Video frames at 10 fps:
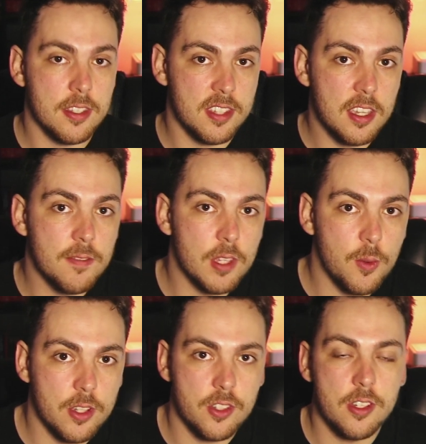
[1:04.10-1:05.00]
sake of the
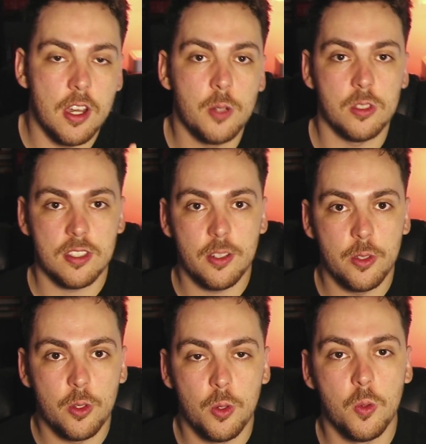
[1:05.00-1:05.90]
question, I will tell
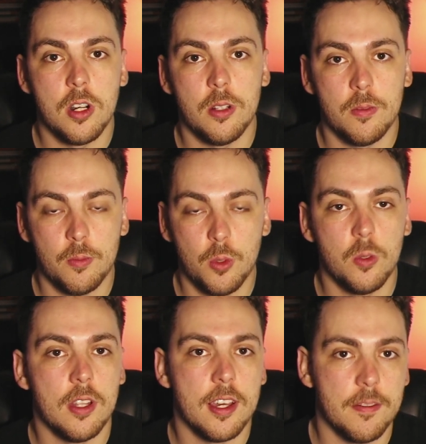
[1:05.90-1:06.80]
you who I'll
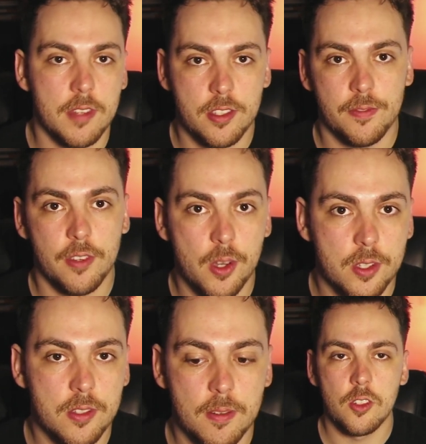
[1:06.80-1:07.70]
rule out of this first.